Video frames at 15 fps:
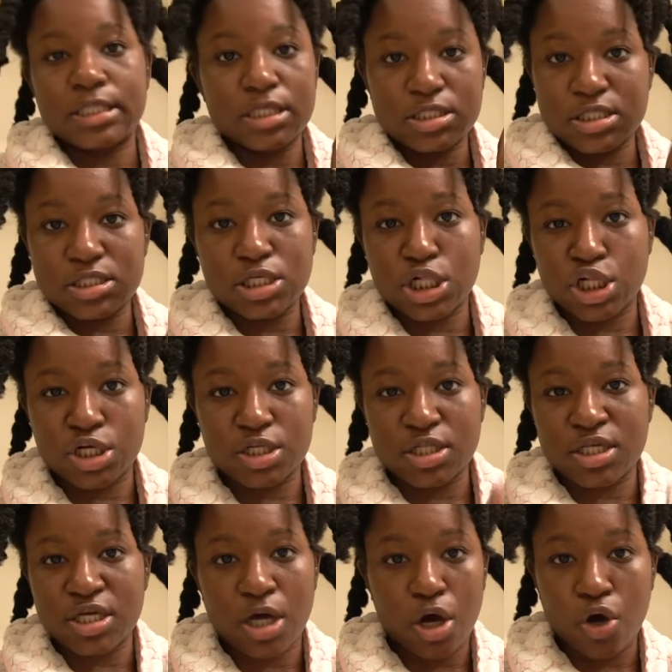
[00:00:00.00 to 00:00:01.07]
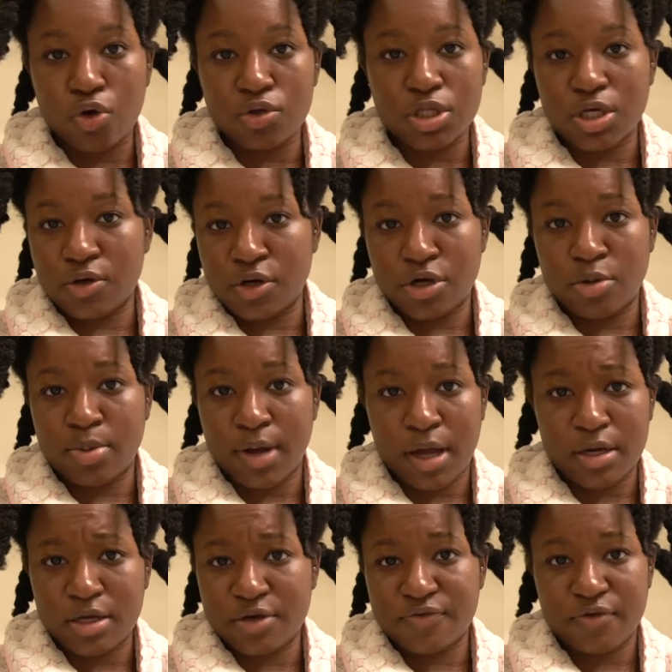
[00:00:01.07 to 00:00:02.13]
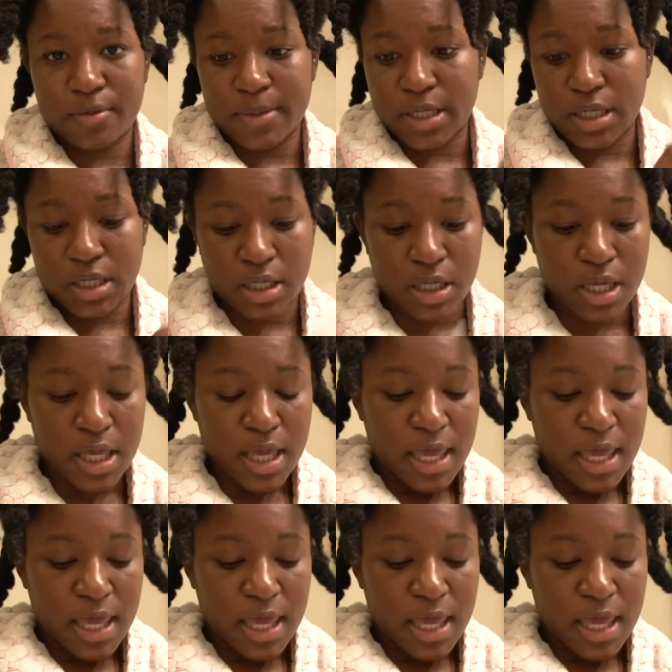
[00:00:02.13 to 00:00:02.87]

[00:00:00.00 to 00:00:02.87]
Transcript: this is clearly a holy grail product for me.